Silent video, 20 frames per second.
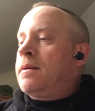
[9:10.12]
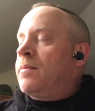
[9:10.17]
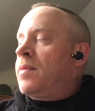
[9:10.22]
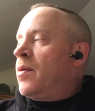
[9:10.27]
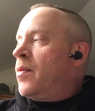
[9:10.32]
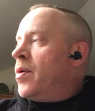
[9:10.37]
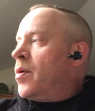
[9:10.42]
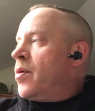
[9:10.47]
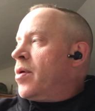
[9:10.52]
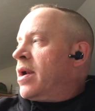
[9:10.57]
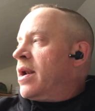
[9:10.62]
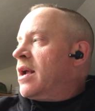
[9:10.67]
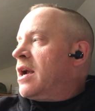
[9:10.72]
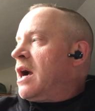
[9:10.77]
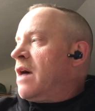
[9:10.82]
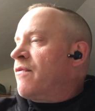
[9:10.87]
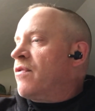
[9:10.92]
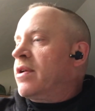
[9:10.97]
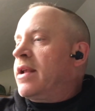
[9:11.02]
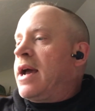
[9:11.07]
but we wanted to
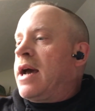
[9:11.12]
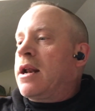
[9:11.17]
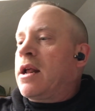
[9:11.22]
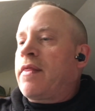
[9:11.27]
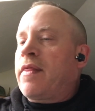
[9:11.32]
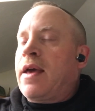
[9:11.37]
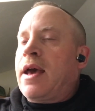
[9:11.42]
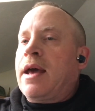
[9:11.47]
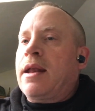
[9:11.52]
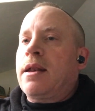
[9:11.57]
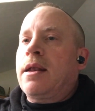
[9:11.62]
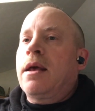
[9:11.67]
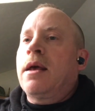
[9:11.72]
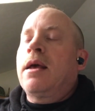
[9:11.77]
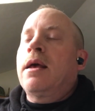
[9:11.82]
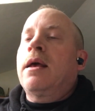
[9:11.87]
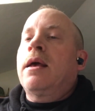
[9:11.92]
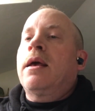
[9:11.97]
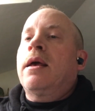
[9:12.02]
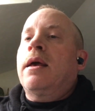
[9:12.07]
cover down on that
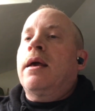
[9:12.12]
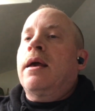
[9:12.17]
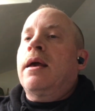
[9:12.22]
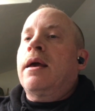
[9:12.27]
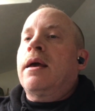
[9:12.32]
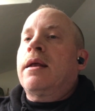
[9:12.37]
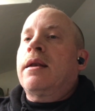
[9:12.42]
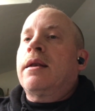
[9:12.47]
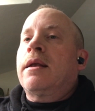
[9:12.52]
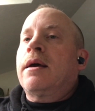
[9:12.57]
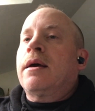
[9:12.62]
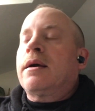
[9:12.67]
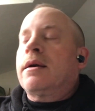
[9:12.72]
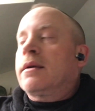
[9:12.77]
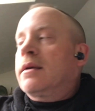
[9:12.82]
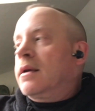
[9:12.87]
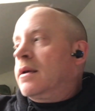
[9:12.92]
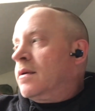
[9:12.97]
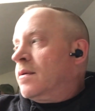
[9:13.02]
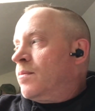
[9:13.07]
and uh,
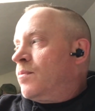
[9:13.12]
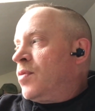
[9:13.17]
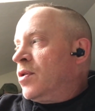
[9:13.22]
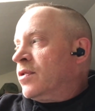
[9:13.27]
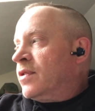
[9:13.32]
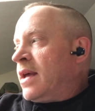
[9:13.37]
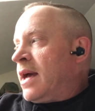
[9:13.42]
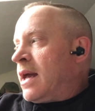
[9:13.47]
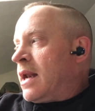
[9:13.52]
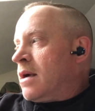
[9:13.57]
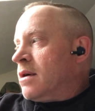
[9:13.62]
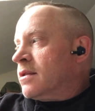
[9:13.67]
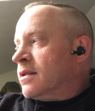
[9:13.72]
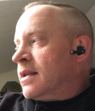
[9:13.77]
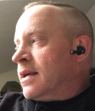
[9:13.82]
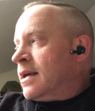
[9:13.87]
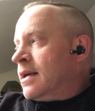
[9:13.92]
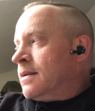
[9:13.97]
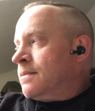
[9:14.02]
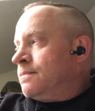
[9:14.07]
put that out
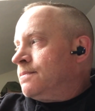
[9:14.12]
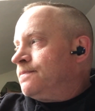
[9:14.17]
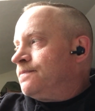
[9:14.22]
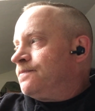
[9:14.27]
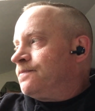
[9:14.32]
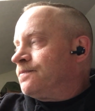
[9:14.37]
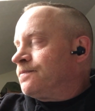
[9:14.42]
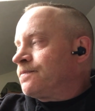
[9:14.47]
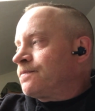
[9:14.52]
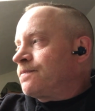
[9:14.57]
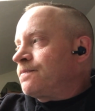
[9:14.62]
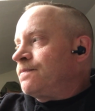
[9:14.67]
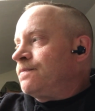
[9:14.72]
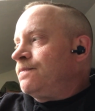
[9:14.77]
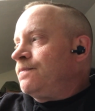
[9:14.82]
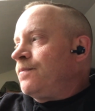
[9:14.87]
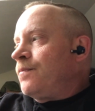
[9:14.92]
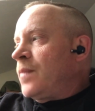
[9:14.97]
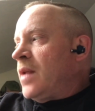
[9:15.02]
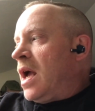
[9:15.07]
there.
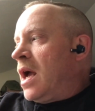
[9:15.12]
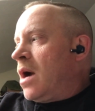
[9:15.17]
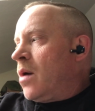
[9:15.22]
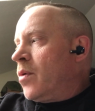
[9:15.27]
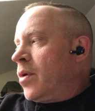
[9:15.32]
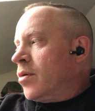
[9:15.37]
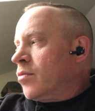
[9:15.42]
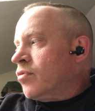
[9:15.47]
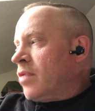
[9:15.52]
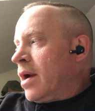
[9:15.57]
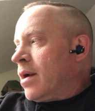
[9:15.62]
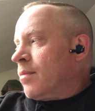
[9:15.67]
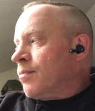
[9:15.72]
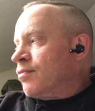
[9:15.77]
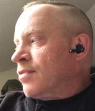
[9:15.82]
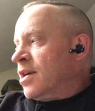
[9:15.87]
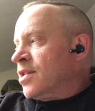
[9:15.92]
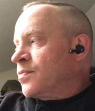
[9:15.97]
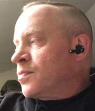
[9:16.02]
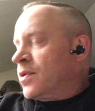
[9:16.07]
we're quite
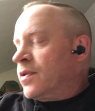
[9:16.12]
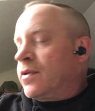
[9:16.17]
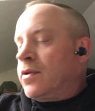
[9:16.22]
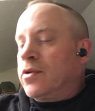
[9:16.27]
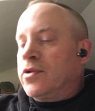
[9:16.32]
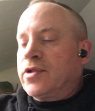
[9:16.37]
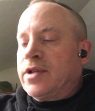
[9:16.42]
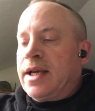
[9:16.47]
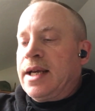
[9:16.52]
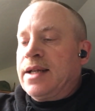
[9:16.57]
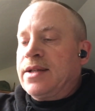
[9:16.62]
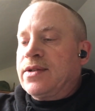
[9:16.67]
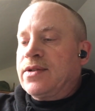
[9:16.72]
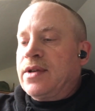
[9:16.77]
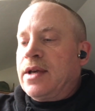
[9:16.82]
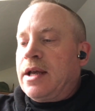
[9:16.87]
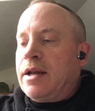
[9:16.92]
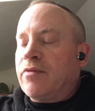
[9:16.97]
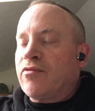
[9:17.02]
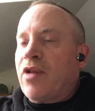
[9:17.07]
impressed with those kits,
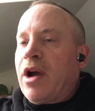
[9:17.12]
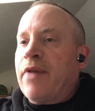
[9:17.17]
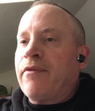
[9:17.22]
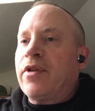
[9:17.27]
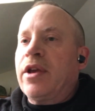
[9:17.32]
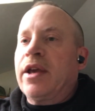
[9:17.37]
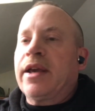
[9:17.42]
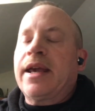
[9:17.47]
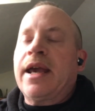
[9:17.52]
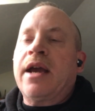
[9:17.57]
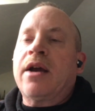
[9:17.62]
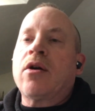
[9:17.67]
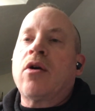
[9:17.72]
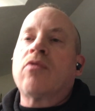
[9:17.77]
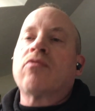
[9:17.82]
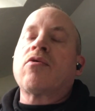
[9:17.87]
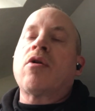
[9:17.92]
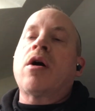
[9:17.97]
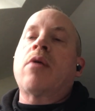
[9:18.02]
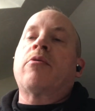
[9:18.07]
and you can't go
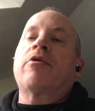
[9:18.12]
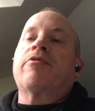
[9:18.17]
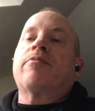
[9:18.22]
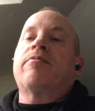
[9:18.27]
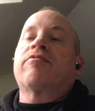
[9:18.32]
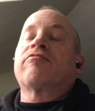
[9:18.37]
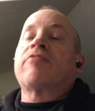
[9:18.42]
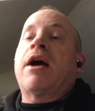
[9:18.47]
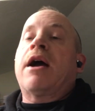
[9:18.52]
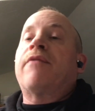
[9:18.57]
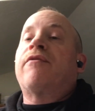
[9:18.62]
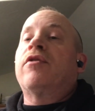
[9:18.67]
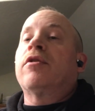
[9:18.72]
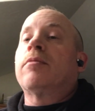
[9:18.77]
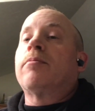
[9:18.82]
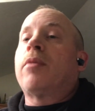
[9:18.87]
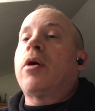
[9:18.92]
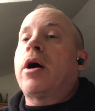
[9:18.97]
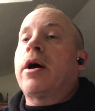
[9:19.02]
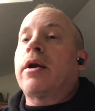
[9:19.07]
wrong with Rye
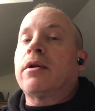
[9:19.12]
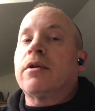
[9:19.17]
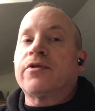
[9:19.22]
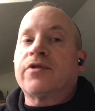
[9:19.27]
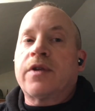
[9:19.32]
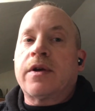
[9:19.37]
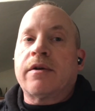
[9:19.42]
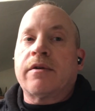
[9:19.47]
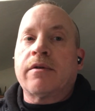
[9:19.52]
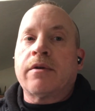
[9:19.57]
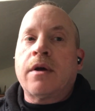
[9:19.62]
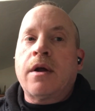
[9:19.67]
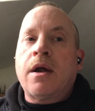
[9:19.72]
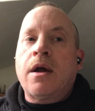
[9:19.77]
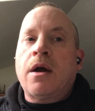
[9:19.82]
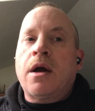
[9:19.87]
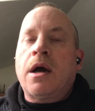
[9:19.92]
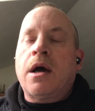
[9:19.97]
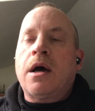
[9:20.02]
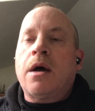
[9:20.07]
Field models. They're
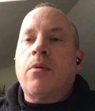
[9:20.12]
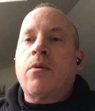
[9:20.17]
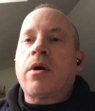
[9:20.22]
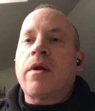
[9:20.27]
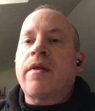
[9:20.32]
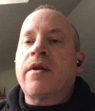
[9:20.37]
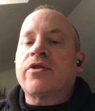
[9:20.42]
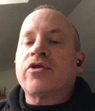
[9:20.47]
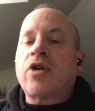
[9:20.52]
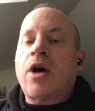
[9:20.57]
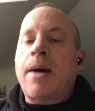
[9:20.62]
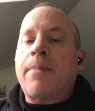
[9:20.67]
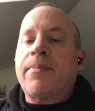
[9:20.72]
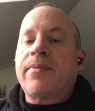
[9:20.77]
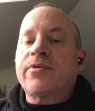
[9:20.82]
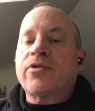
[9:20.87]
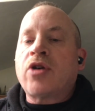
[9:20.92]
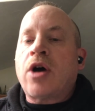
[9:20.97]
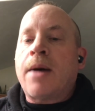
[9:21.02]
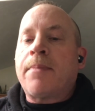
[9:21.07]
uh, one of the top
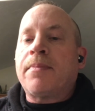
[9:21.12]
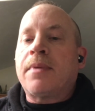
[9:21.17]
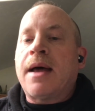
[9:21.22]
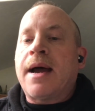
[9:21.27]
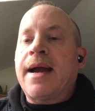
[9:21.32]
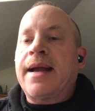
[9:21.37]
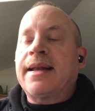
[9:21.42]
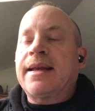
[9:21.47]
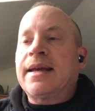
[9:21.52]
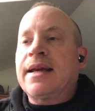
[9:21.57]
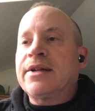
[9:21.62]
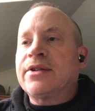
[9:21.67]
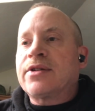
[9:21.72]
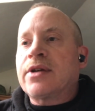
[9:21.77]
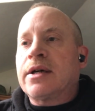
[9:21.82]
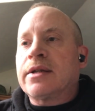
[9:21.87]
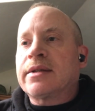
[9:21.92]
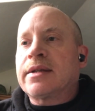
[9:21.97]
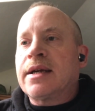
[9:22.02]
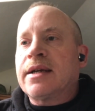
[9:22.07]
top line kits
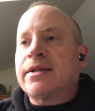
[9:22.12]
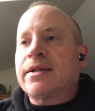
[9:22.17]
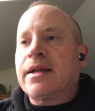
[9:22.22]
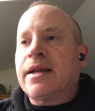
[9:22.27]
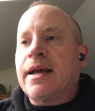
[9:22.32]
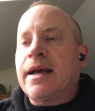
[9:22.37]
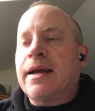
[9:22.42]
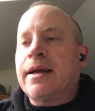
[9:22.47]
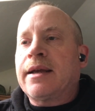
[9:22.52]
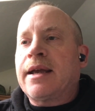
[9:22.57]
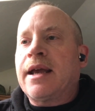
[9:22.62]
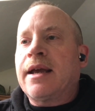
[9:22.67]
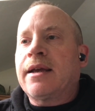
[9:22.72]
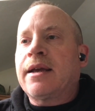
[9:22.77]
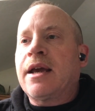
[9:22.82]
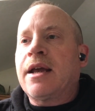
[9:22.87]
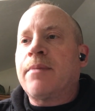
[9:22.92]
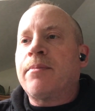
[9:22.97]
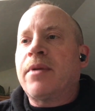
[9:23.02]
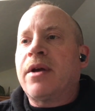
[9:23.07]
out there today, kit,
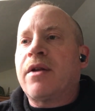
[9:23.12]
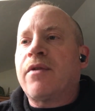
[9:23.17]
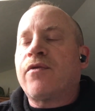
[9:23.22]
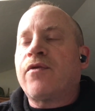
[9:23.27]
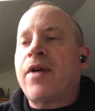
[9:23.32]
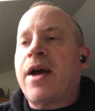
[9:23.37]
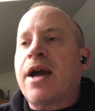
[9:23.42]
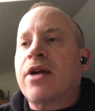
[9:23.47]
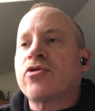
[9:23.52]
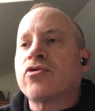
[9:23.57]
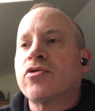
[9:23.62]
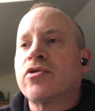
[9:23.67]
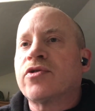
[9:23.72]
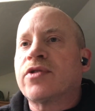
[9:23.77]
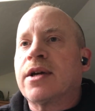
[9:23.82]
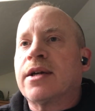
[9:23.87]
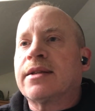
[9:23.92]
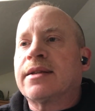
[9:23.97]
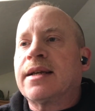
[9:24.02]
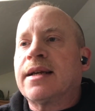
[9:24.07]
kit manufacturers
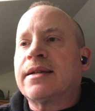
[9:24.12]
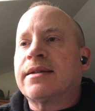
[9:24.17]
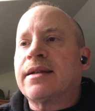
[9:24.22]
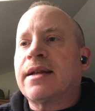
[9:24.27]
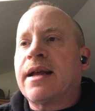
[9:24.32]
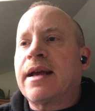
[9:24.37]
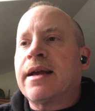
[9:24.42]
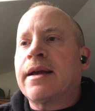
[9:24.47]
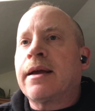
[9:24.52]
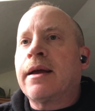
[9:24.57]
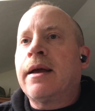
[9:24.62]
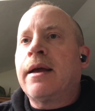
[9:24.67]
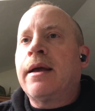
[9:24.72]
out there today